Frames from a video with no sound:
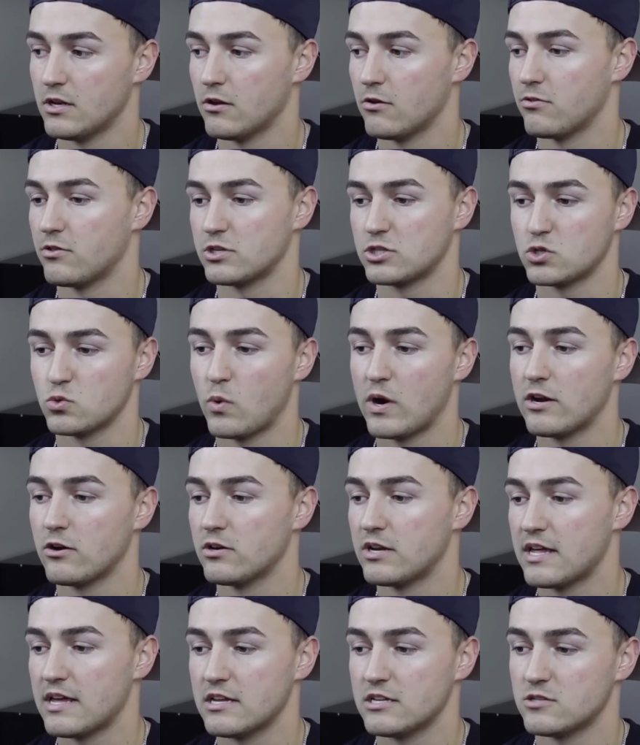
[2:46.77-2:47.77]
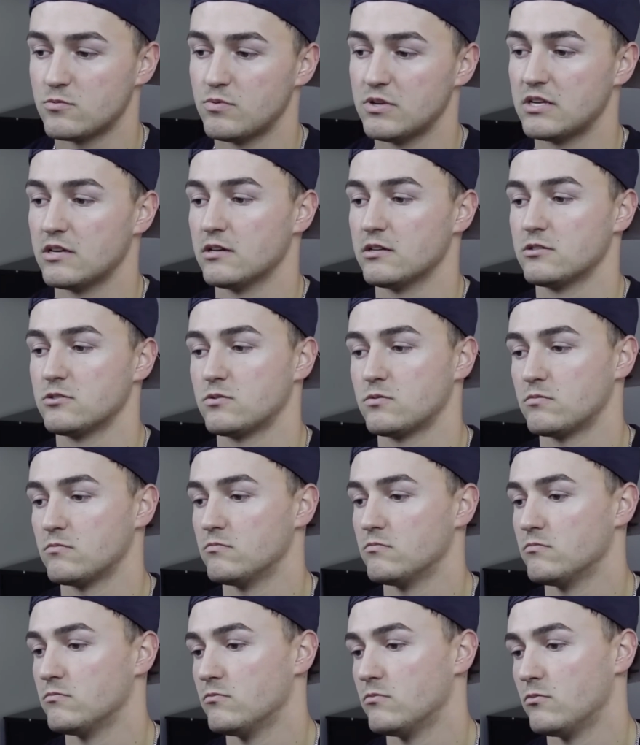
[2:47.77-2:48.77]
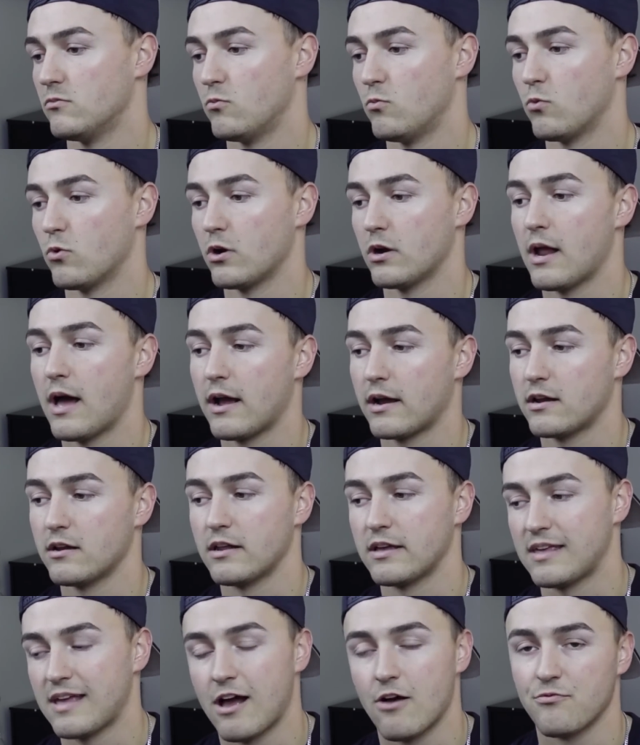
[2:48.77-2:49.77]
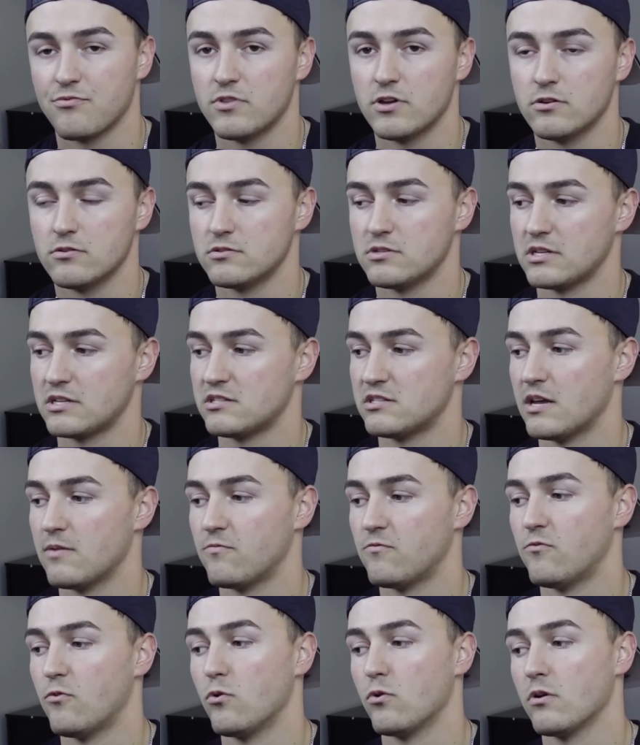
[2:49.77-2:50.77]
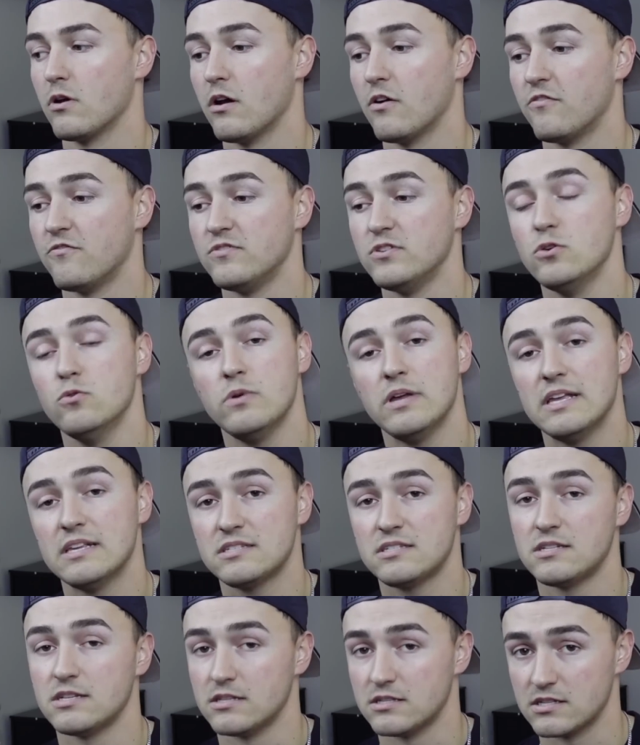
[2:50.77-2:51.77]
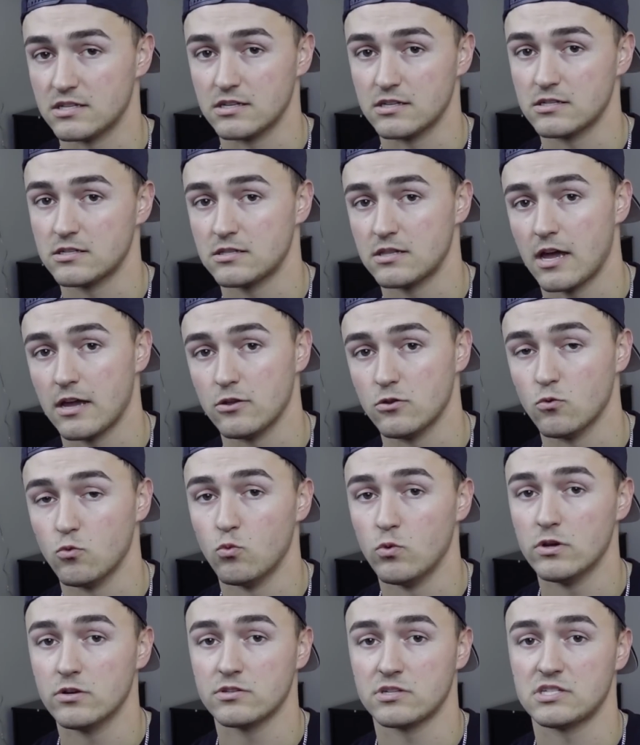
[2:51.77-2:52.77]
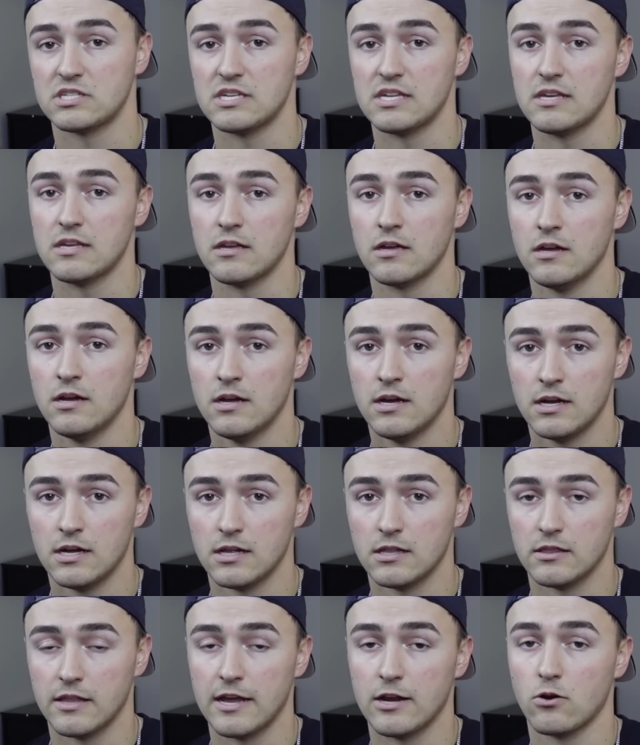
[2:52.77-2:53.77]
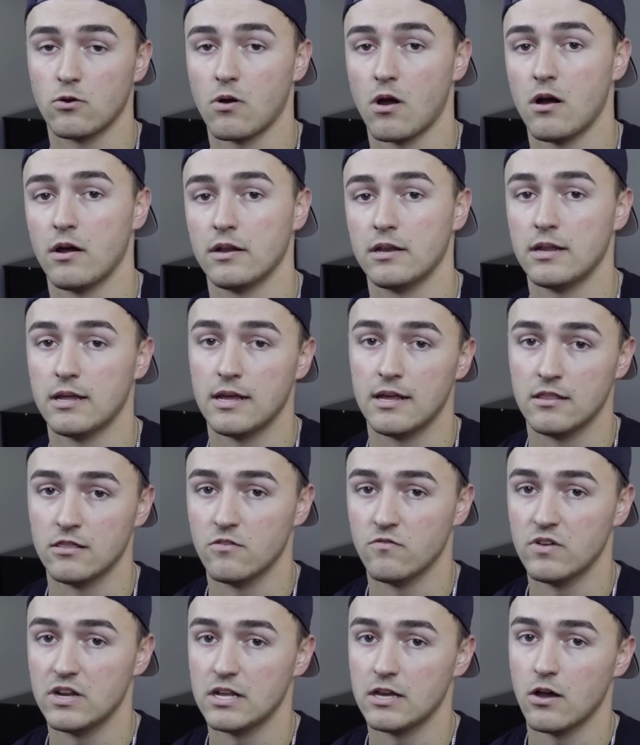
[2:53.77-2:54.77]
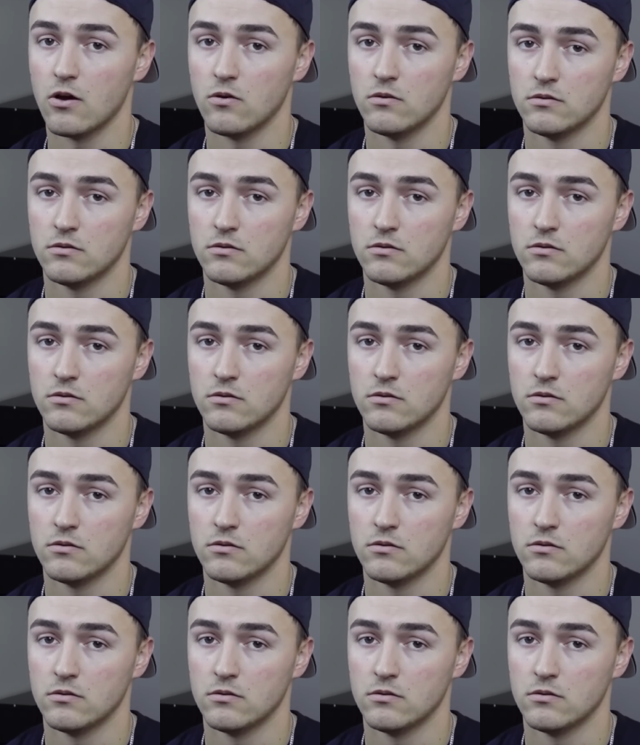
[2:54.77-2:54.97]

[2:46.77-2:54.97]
sweater days, because we're not going to count those except for a few instances that you will see later on in the video.